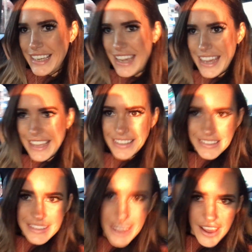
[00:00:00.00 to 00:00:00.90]

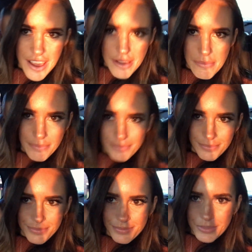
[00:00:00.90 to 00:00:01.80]
And
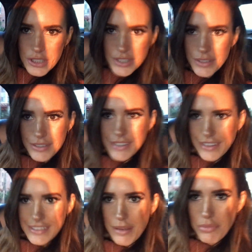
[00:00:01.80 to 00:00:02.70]
um, just on
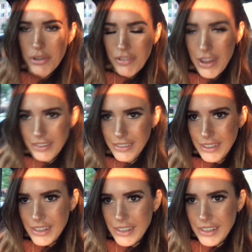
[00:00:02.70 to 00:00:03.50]
Sunset Boulevard